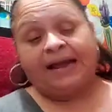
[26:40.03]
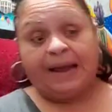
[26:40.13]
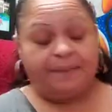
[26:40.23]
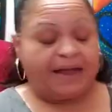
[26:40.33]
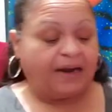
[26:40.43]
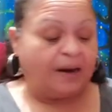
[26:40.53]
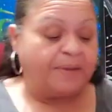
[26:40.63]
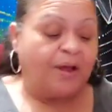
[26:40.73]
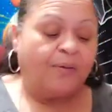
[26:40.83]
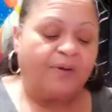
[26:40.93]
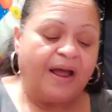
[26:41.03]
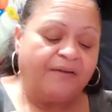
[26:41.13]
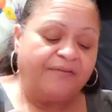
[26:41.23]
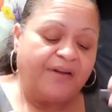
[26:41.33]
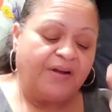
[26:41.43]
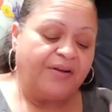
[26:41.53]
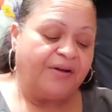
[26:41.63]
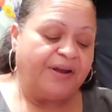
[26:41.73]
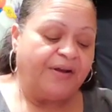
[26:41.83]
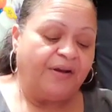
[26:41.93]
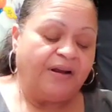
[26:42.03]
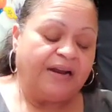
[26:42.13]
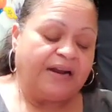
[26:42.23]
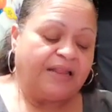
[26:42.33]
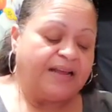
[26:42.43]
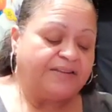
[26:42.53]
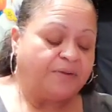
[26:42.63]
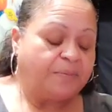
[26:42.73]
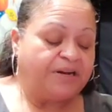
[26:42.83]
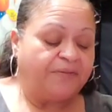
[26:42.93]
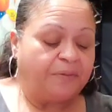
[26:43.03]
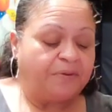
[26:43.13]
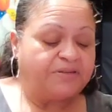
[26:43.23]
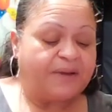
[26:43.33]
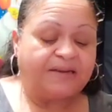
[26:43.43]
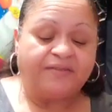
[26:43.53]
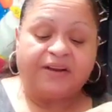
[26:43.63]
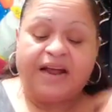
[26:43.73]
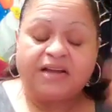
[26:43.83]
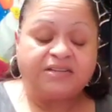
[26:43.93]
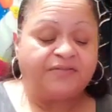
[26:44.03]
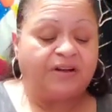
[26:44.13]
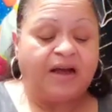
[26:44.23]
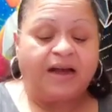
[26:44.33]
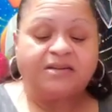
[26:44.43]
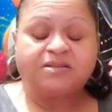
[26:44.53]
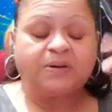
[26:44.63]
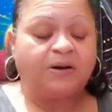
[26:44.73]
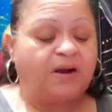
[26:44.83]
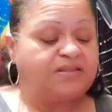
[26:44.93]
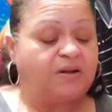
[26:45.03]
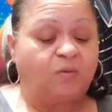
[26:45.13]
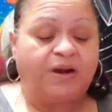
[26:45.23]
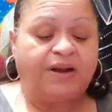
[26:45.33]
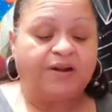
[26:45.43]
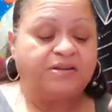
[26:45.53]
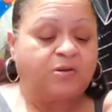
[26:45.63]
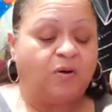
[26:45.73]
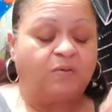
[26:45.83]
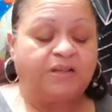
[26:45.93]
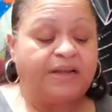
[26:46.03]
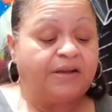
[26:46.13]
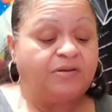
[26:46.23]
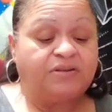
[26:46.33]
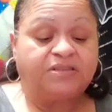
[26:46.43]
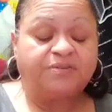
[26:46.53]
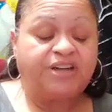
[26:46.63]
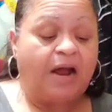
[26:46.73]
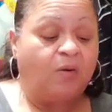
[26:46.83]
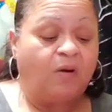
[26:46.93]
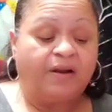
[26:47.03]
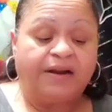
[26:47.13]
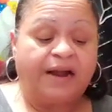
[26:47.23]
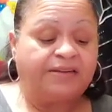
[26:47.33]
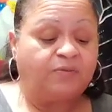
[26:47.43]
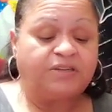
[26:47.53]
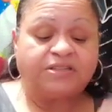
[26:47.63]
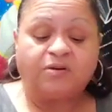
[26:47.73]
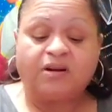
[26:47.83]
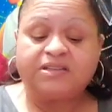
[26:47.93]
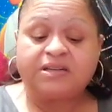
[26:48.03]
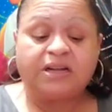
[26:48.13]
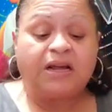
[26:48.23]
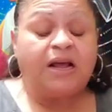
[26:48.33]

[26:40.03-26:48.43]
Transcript: I can't make it up. We have failure here, looking at things from a different perspective and asking for guidance. Sweetheart, someone here is going within, doing some shadow work, connecting with Source,